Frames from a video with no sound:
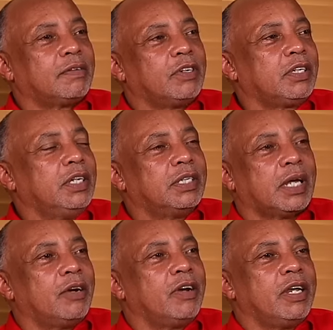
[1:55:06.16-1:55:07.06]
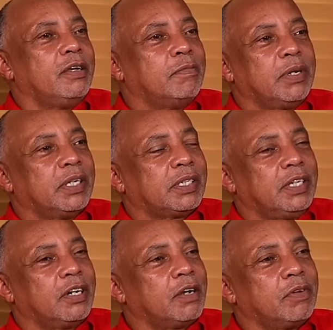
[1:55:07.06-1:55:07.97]
everything is already in place
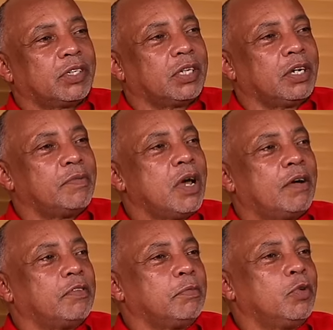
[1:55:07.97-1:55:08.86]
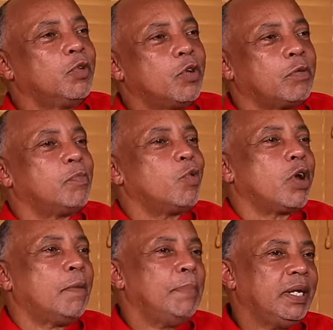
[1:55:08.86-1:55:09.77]
there. They don't have to do nothing more
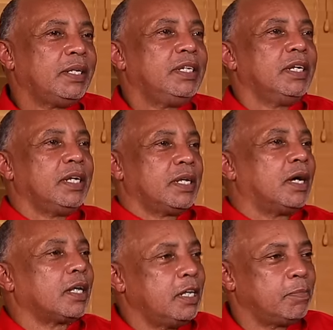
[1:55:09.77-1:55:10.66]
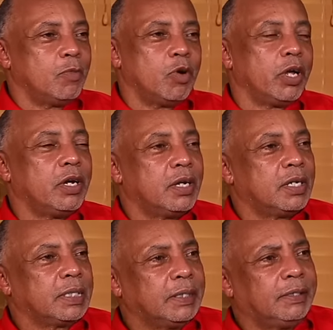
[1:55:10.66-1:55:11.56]
than maintain it and keep going, you
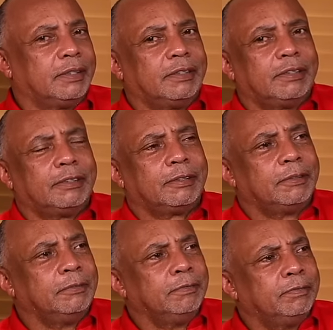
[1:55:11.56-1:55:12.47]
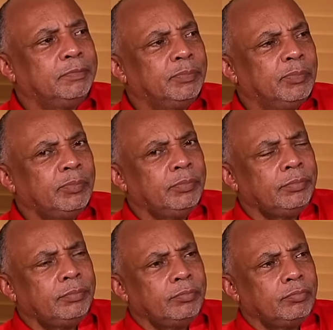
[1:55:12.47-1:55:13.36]
know? Yes. This part, I'm just
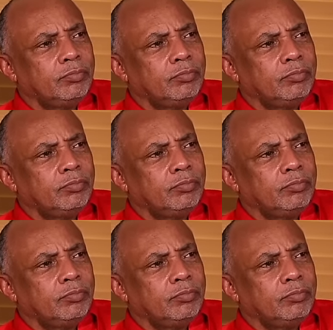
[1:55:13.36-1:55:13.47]
saying